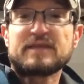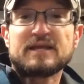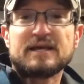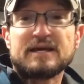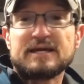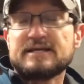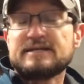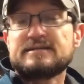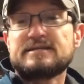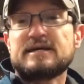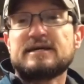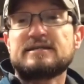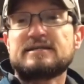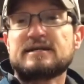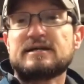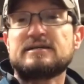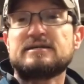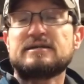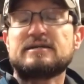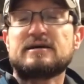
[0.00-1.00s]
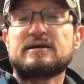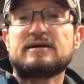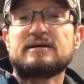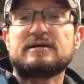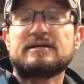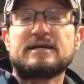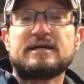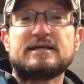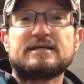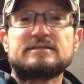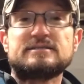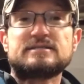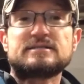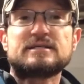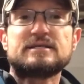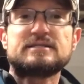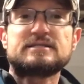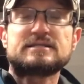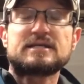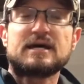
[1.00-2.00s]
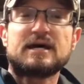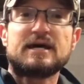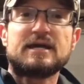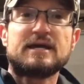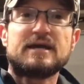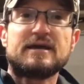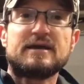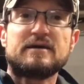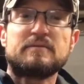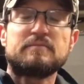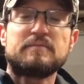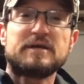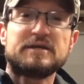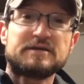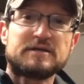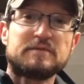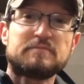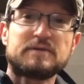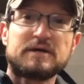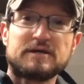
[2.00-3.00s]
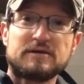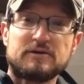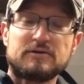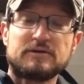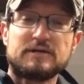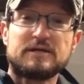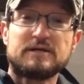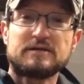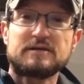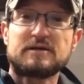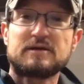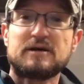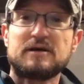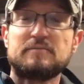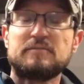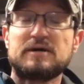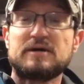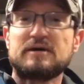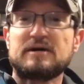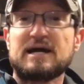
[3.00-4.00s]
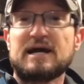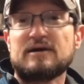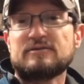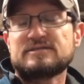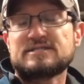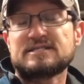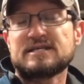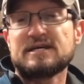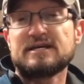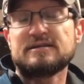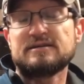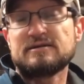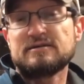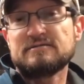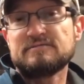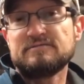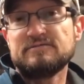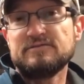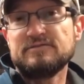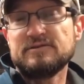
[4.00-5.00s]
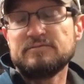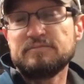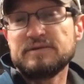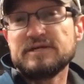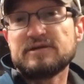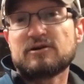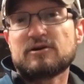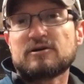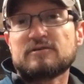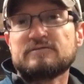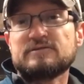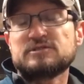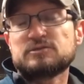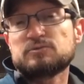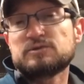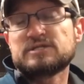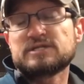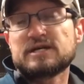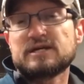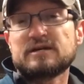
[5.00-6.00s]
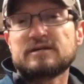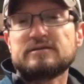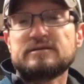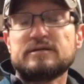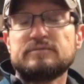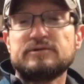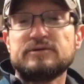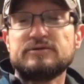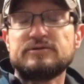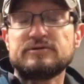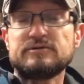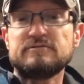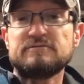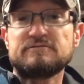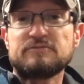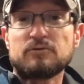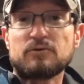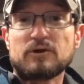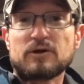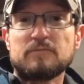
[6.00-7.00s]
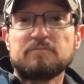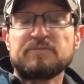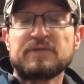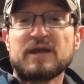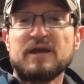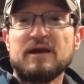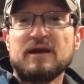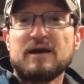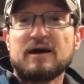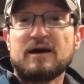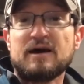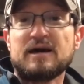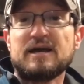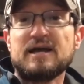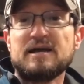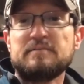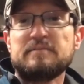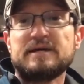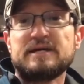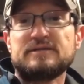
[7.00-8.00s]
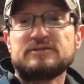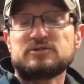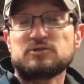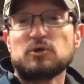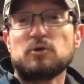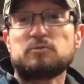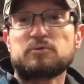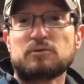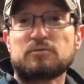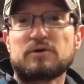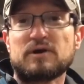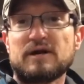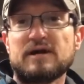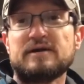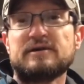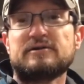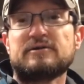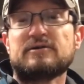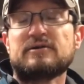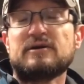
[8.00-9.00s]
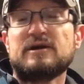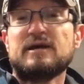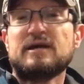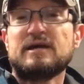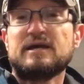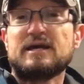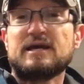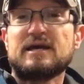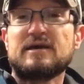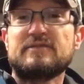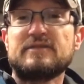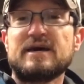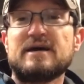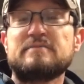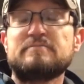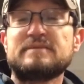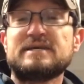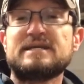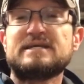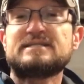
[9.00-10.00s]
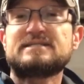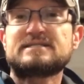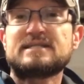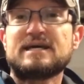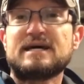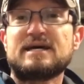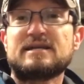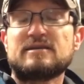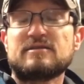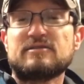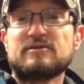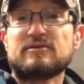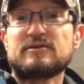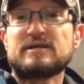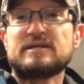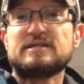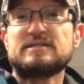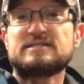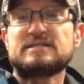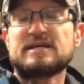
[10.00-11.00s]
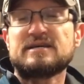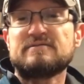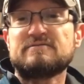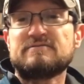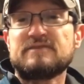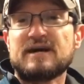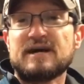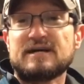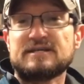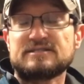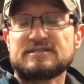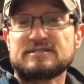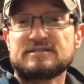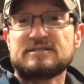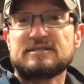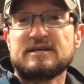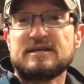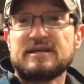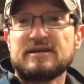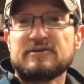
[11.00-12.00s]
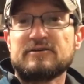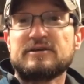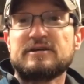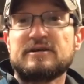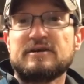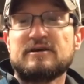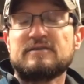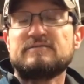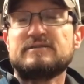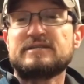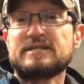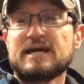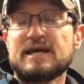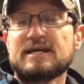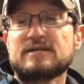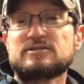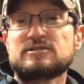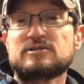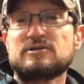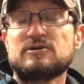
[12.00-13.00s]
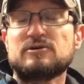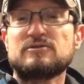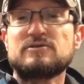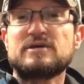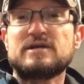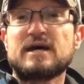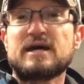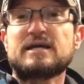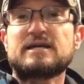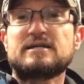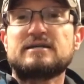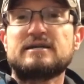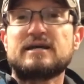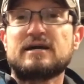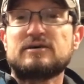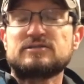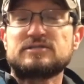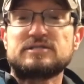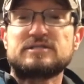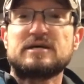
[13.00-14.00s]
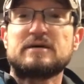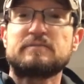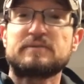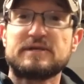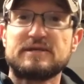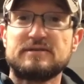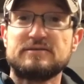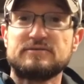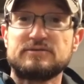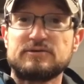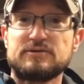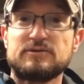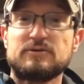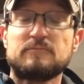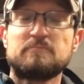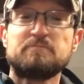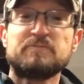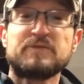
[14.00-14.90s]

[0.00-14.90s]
a 1099 and since I am making my own income outside of the beet harvest, which I got a W-2 for, I am a sole proprietor, and that means that there is a vast area of the tax code that I can now step into.